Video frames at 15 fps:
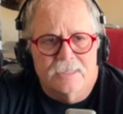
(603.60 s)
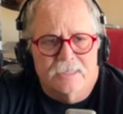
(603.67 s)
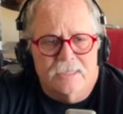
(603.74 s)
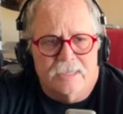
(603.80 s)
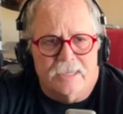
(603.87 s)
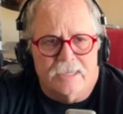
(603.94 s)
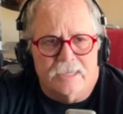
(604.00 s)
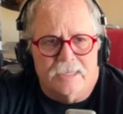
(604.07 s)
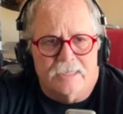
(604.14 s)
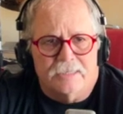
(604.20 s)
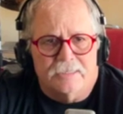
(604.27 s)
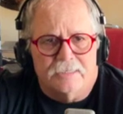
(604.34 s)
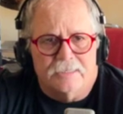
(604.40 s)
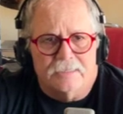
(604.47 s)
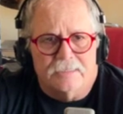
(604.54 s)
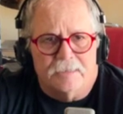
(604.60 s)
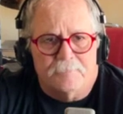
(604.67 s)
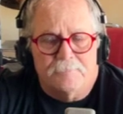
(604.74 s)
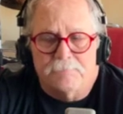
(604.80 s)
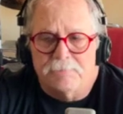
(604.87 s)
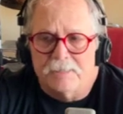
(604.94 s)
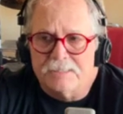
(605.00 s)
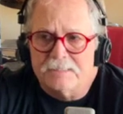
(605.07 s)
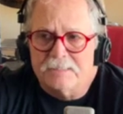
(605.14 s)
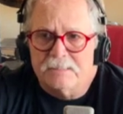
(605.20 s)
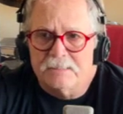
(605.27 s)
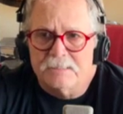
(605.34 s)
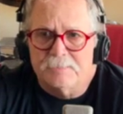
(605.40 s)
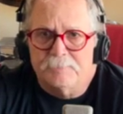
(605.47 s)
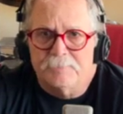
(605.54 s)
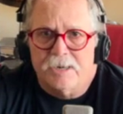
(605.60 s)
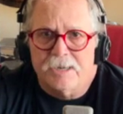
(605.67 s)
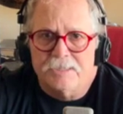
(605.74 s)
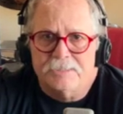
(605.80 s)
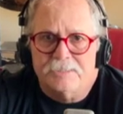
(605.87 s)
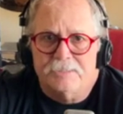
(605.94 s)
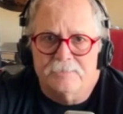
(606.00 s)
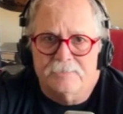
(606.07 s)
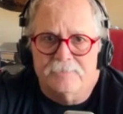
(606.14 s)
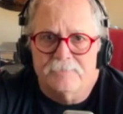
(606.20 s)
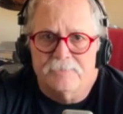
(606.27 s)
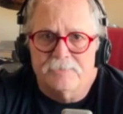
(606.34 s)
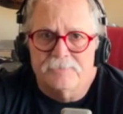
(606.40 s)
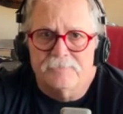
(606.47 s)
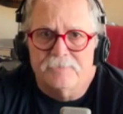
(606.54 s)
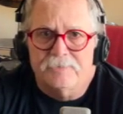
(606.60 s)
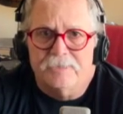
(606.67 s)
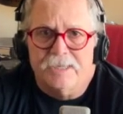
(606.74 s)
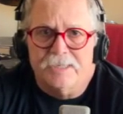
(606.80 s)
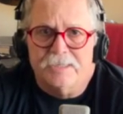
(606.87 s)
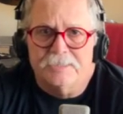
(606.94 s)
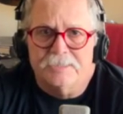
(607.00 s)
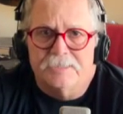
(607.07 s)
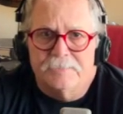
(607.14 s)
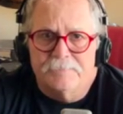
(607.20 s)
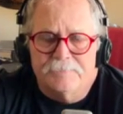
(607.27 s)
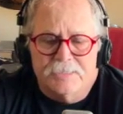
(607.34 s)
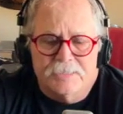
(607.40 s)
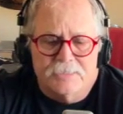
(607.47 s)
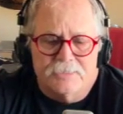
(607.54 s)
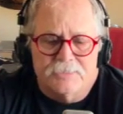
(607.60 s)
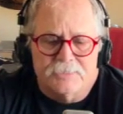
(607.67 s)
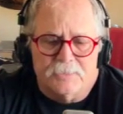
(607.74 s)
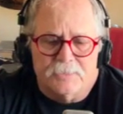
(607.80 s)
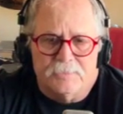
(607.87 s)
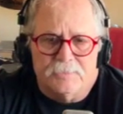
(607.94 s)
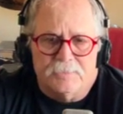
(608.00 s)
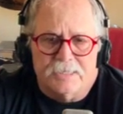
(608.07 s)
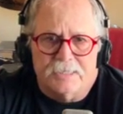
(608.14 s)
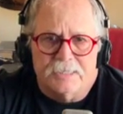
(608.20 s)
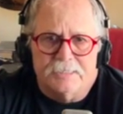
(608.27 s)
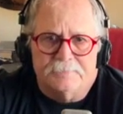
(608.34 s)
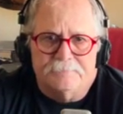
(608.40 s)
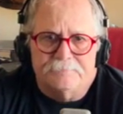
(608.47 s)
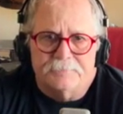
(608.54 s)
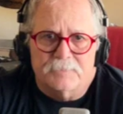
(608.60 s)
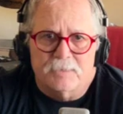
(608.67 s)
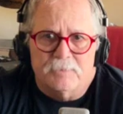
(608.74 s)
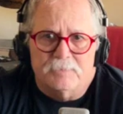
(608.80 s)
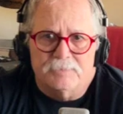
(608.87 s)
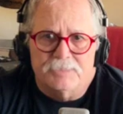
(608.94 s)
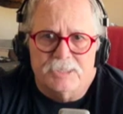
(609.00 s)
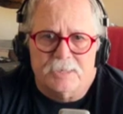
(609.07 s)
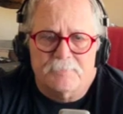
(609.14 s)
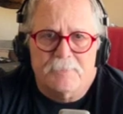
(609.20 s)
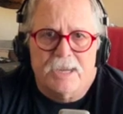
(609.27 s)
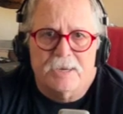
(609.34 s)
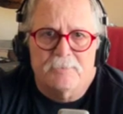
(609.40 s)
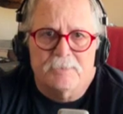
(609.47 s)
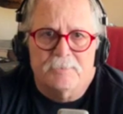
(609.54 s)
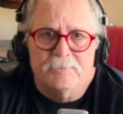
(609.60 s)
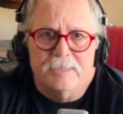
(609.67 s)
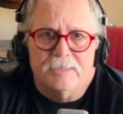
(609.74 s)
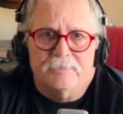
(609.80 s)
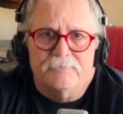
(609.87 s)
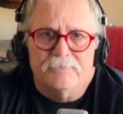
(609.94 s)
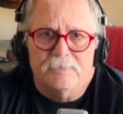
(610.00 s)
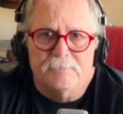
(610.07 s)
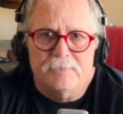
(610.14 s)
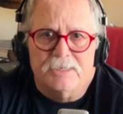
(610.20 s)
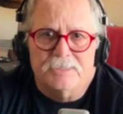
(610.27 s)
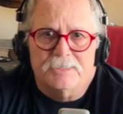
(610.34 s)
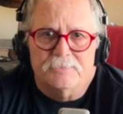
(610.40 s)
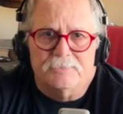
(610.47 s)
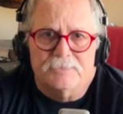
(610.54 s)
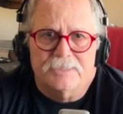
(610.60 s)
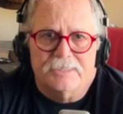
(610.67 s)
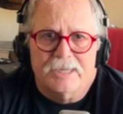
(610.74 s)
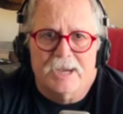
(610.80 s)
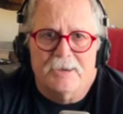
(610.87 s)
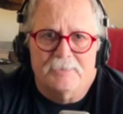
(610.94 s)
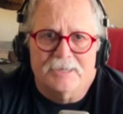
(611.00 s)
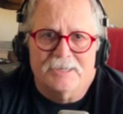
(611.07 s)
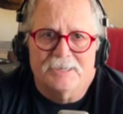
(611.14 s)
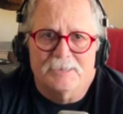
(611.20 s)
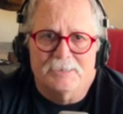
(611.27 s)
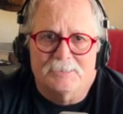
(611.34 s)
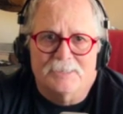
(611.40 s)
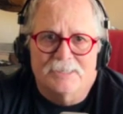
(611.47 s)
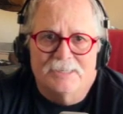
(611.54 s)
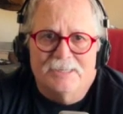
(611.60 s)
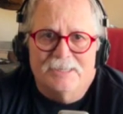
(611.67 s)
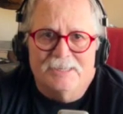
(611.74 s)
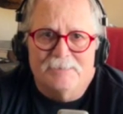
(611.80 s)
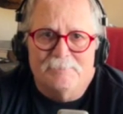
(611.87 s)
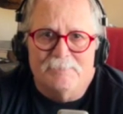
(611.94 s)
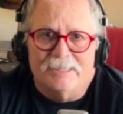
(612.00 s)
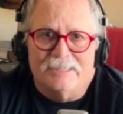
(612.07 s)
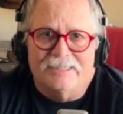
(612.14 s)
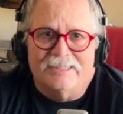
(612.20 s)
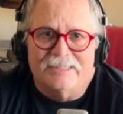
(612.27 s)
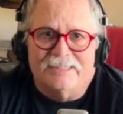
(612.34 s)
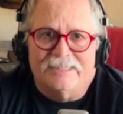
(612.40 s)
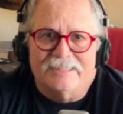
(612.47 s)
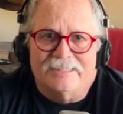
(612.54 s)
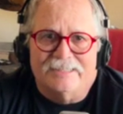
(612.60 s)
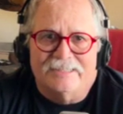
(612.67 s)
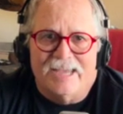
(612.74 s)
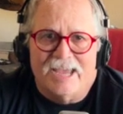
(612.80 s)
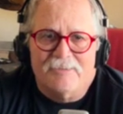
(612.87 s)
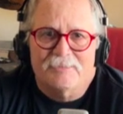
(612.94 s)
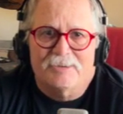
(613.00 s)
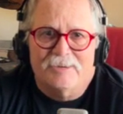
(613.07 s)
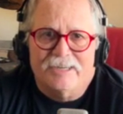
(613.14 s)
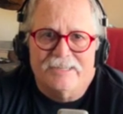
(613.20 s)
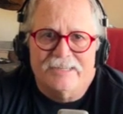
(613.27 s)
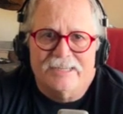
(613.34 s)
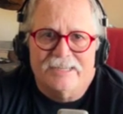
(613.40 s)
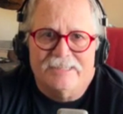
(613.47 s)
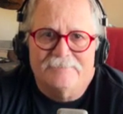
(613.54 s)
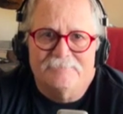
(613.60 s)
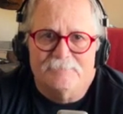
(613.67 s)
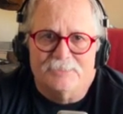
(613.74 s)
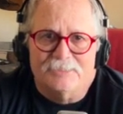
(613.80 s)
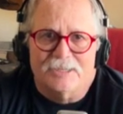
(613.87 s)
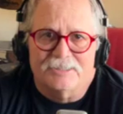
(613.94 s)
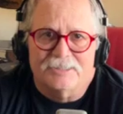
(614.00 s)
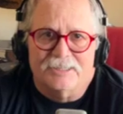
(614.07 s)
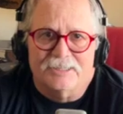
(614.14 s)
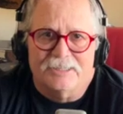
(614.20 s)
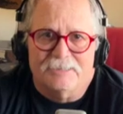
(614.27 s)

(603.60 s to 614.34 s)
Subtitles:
and I'm pleasantly surprised here in the first few days. So check back with me in a few months and we'll see how it goes. But have a great day. We'll talk to you later.